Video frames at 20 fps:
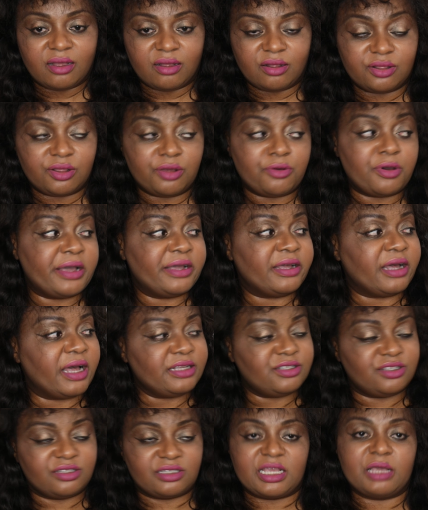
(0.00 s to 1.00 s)
although I, I,
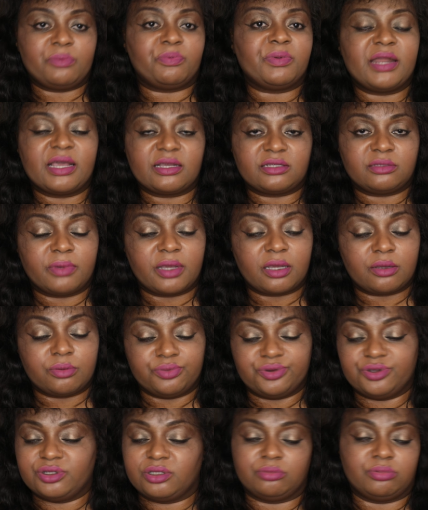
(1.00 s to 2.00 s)
just keep it next to my
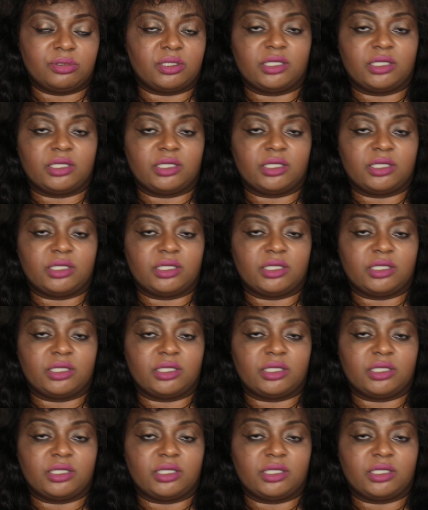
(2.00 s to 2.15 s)
computer